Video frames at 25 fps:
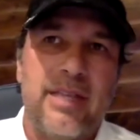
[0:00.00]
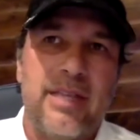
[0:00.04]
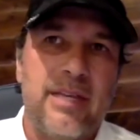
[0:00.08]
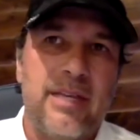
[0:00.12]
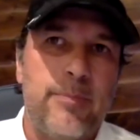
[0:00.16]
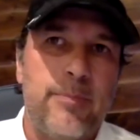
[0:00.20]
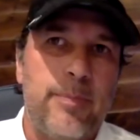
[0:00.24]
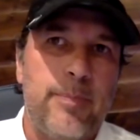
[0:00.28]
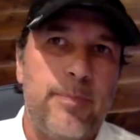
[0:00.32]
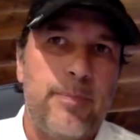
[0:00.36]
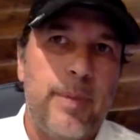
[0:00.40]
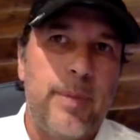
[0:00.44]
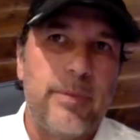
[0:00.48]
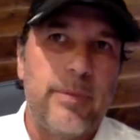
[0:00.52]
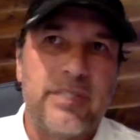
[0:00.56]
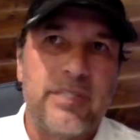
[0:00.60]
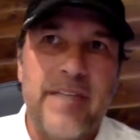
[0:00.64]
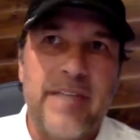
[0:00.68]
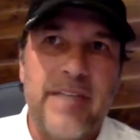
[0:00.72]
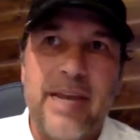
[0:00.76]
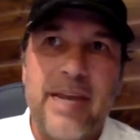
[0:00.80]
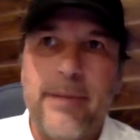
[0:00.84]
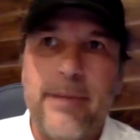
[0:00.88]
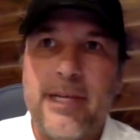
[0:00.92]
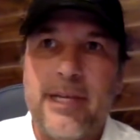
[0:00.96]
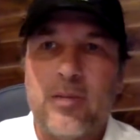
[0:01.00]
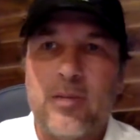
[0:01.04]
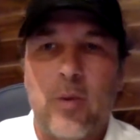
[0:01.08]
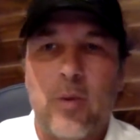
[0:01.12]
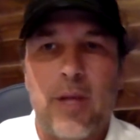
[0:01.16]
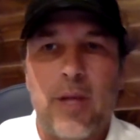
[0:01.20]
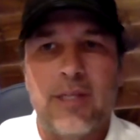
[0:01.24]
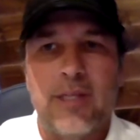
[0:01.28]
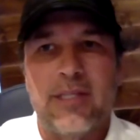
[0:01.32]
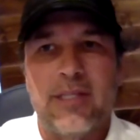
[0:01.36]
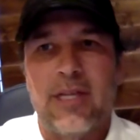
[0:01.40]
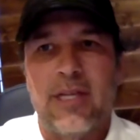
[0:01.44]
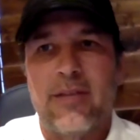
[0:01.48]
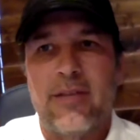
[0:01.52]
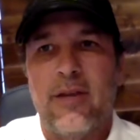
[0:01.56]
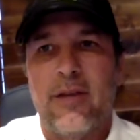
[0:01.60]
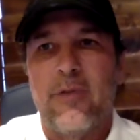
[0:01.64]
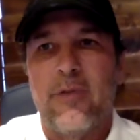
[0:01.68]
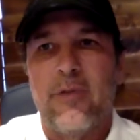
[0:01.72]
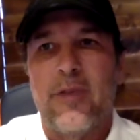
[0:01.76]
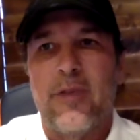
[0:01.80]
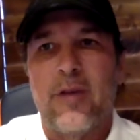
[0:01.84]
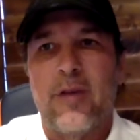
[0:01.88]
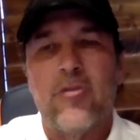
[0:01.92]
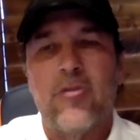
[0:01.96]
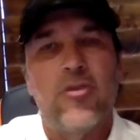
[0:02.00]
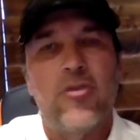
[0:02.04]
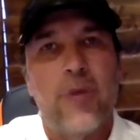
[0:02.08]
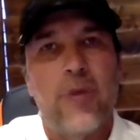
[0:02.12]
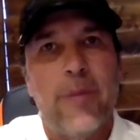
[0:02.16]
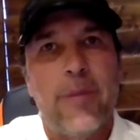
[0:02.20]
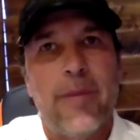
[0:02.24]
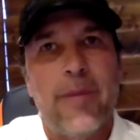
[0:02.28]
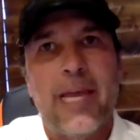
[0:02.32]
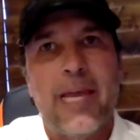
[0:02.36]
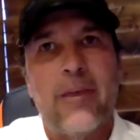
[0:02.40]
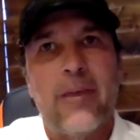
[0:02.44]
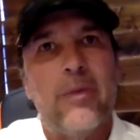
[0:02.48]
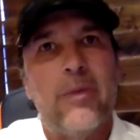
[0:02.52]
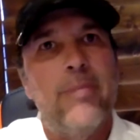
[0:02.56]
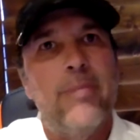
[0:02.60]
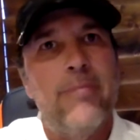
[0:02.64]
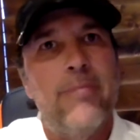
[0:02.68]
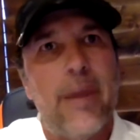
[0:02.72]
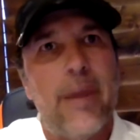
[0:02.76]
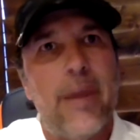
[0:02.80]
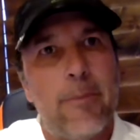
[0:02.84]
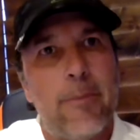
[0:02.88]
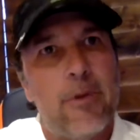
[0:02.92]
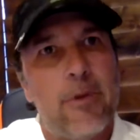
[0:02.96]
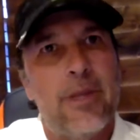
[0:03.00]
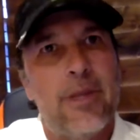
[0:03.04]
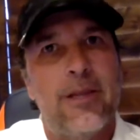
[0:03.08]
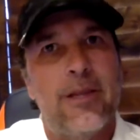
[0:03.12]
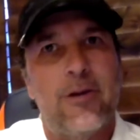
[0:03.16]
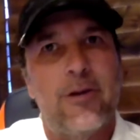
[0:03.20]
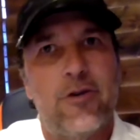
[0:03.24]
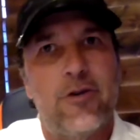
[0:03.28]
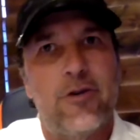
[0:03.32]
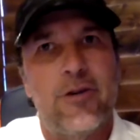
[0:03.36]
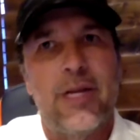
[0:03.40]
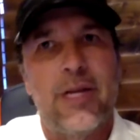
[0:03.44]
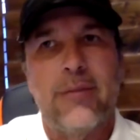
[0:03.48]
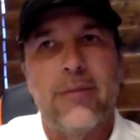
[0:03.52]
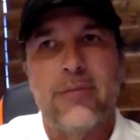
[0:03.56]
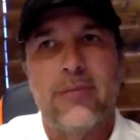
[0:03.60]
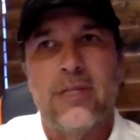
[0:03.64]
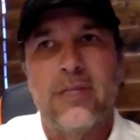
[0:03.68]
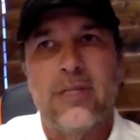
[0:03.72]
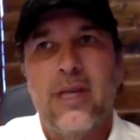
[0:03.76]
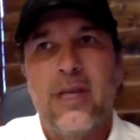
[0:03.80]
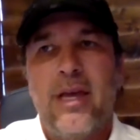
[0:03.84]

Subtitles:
people say to me as well, is that they're dreaming and remembering their dreams.